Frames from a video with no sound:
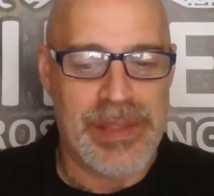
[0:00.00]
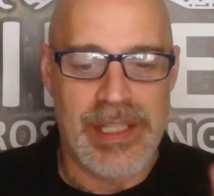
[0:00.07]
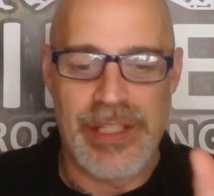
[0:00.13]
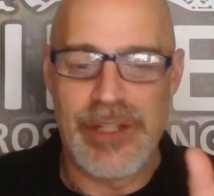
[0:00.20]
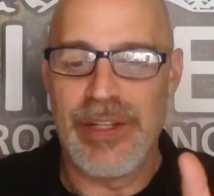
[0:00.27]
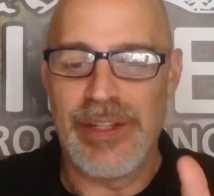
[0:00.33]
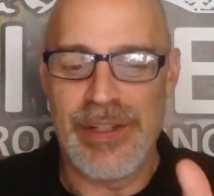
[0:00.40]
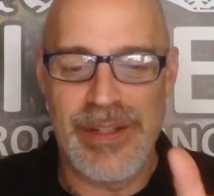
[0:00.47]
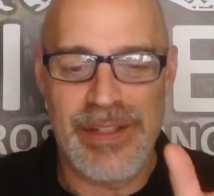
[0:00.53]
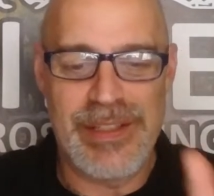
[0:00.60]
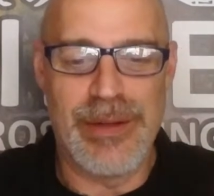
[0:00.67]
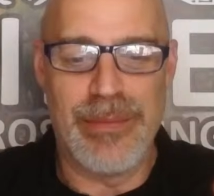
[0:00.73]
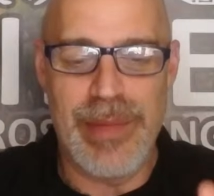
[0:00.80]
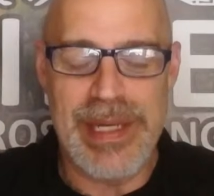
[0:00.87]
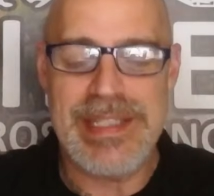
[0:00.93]

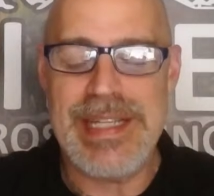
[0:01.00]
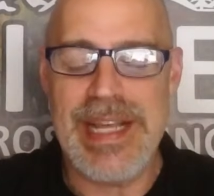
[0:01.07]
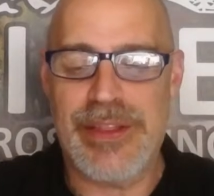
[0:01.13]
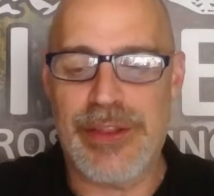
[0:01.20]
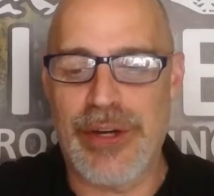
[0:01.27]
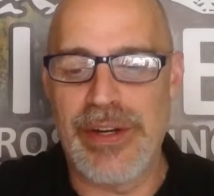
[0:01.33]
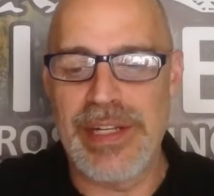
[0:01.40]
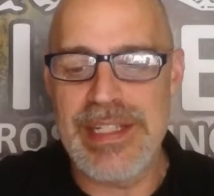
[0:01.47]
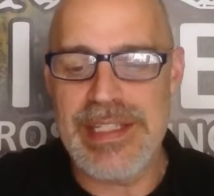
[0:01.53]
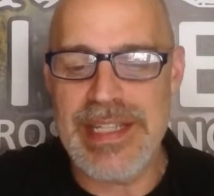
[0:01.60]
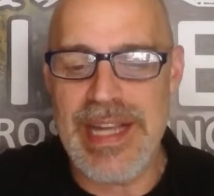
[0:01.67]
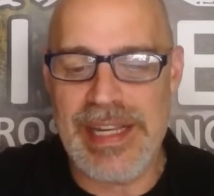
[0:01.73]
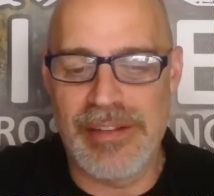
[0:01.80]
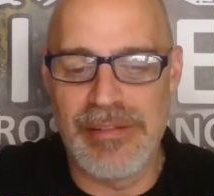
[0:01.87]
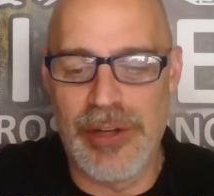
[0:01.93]
you miss that
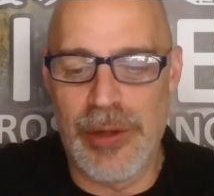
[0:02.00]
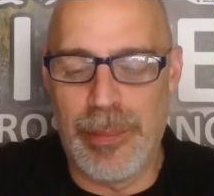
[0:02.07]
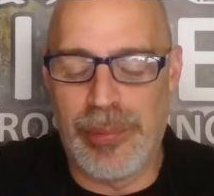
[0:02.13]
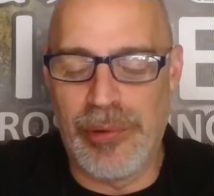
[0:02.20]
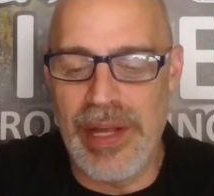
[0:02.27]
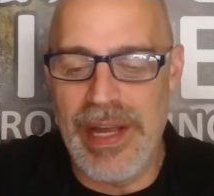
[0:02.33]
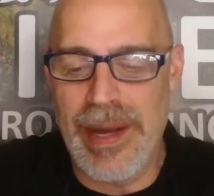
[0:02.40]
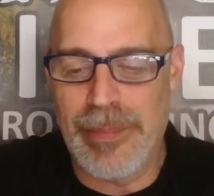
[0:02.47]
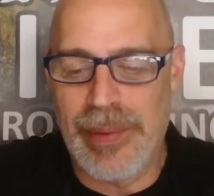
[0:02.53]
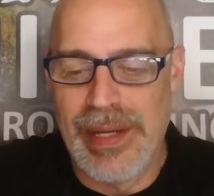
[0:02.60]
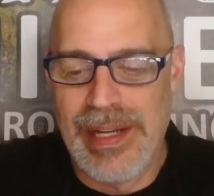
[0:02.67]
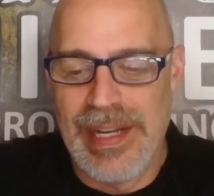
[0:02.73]
30-second little blip.